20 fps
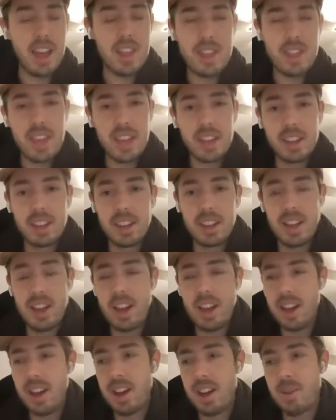I think
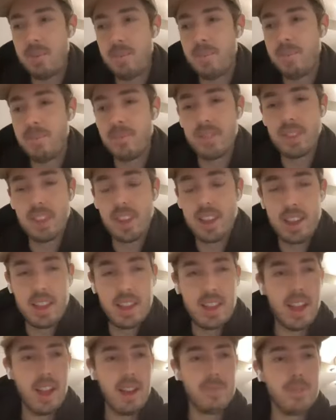um,
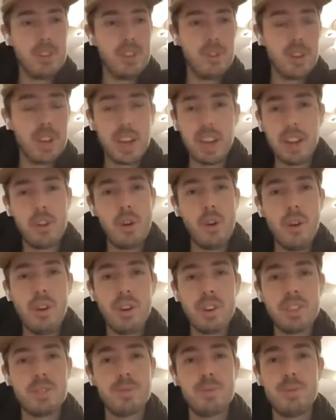I'm doing a
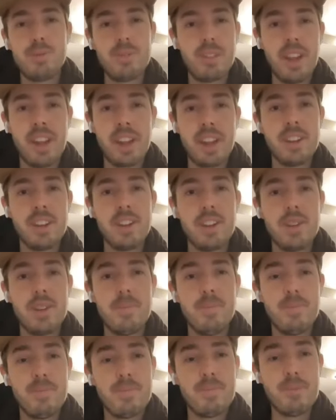course like
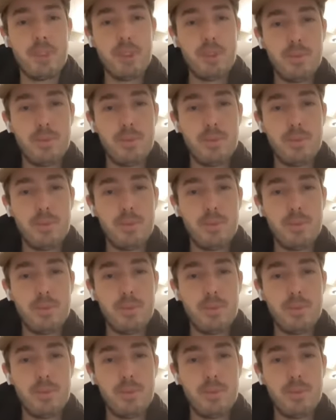a,